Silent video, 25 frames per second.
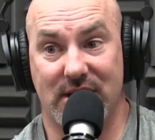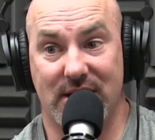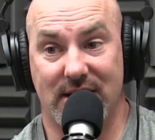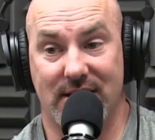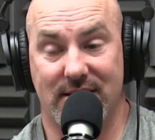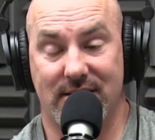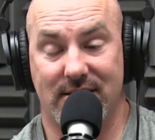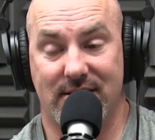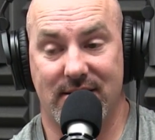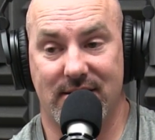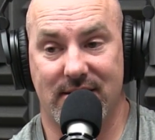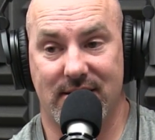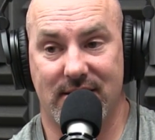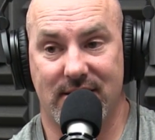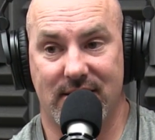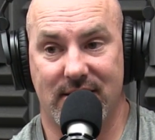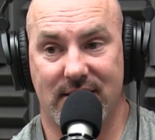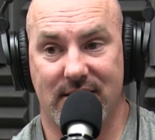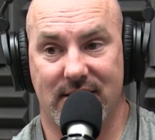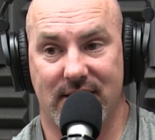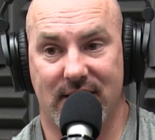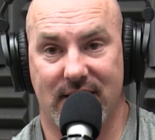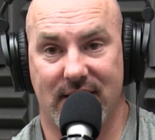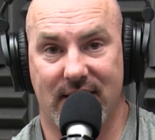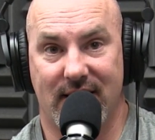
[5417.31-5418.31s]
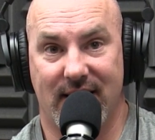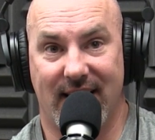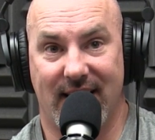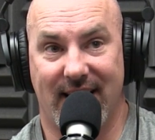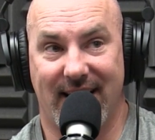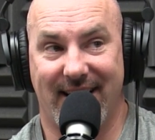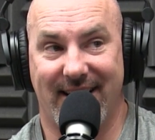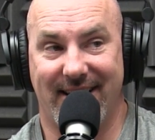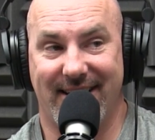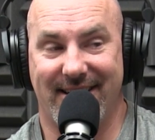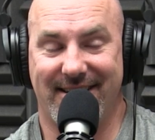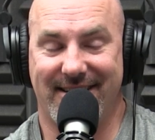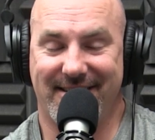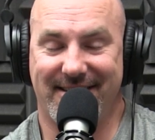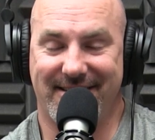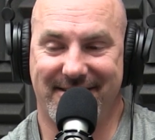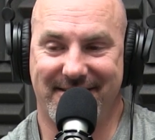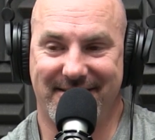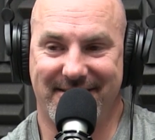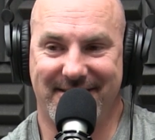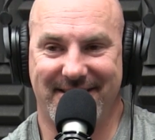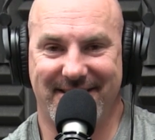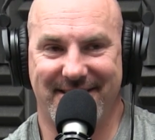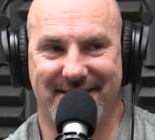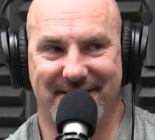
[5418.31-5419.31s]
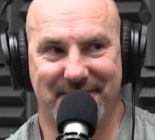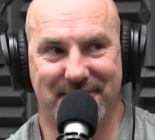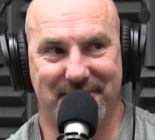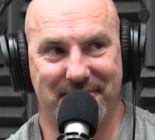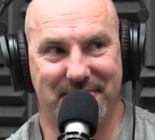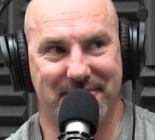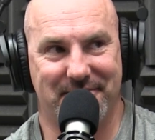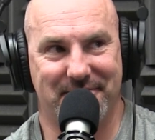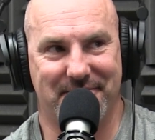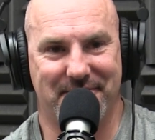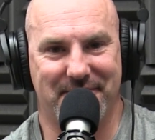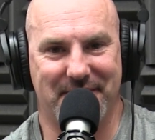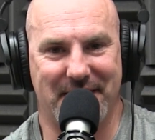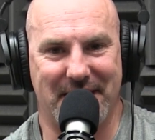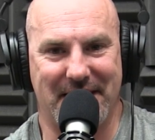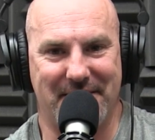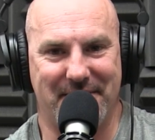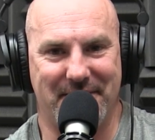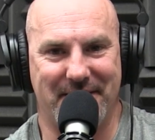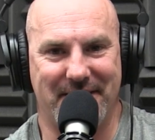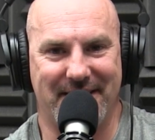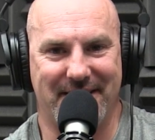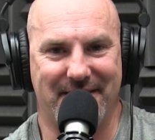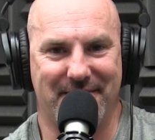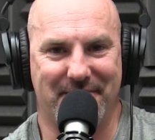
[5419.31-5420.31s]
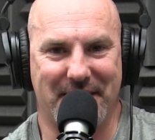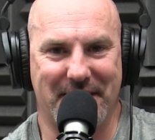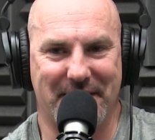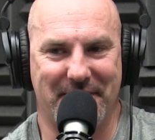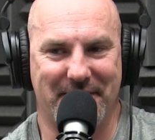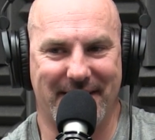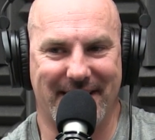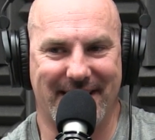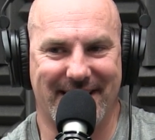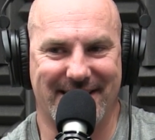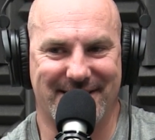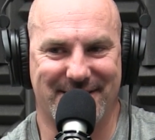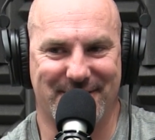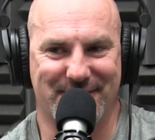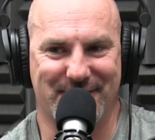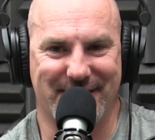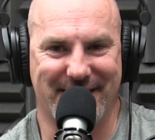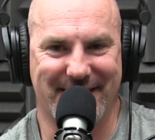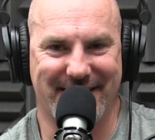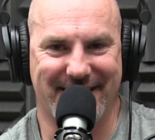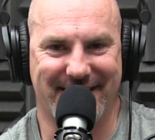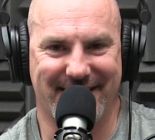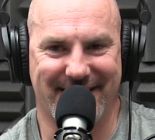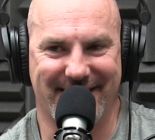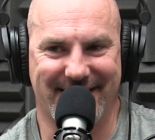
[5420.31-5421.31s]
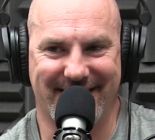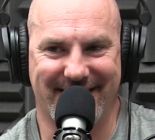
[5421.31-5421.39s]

did you see that? I've heard good things. Maybe, maybe oh. not so legally.